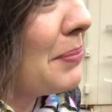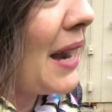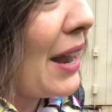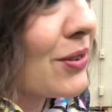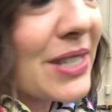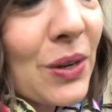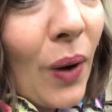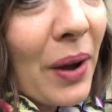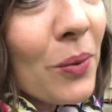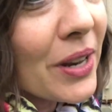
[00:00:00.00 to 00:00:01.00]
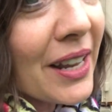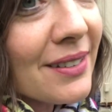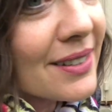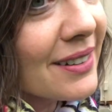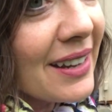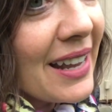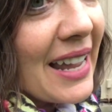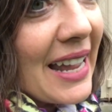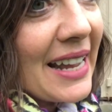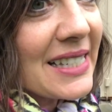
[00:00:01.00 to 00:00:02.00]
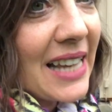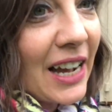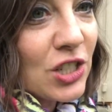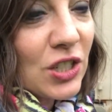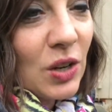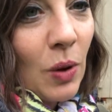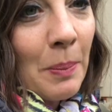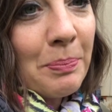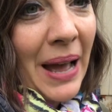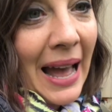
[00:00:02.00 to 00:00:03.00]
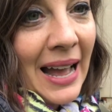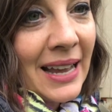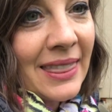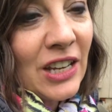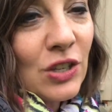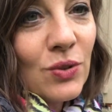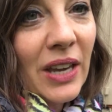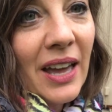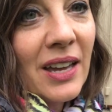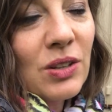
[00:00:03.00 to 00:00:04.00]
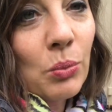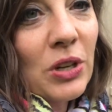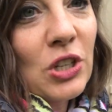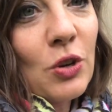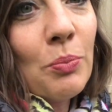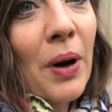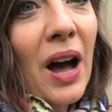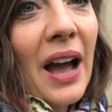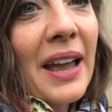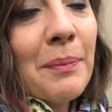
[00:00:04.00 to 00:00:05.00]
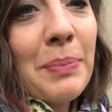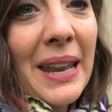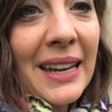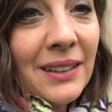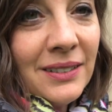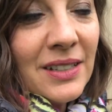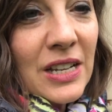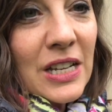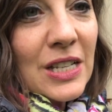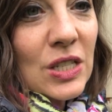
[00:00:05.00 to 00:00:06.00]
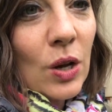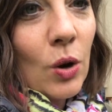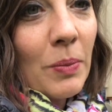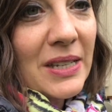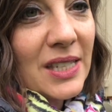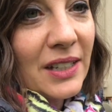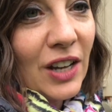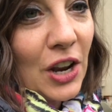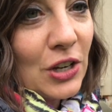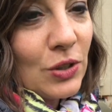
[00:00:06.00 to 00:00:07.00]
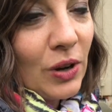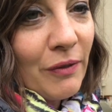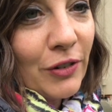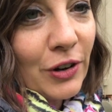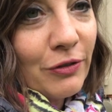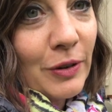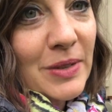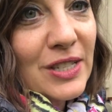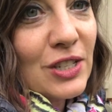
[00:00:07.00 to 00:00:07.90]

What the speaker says: but I don't see why it wouldn't. It's actually a bag that you get when you buy bedding. So my son got a new comforter from his